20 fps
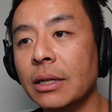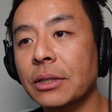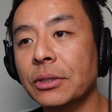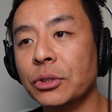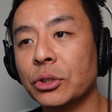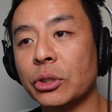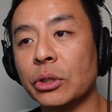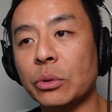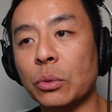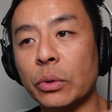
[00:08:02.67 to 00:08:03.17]

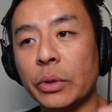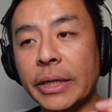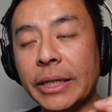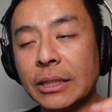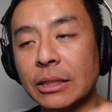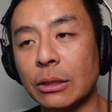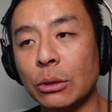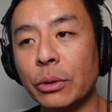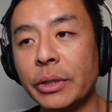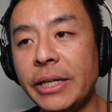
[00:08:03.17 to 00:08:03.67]
So
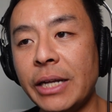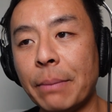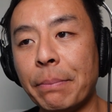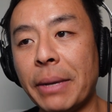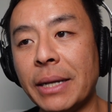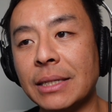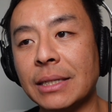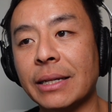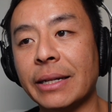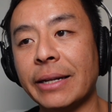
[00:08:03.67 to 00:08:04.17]
it's looking at
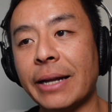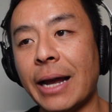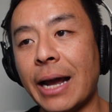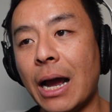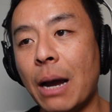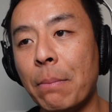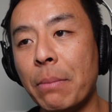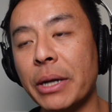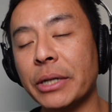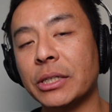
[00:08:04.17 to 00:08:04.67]
basically
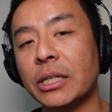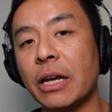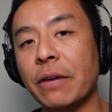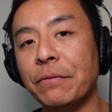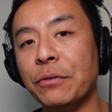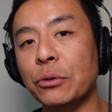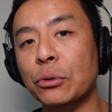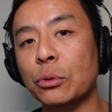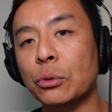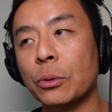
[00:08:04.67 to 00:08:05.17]
how much have
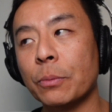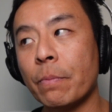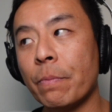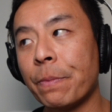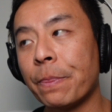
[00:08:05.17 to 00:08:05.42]
you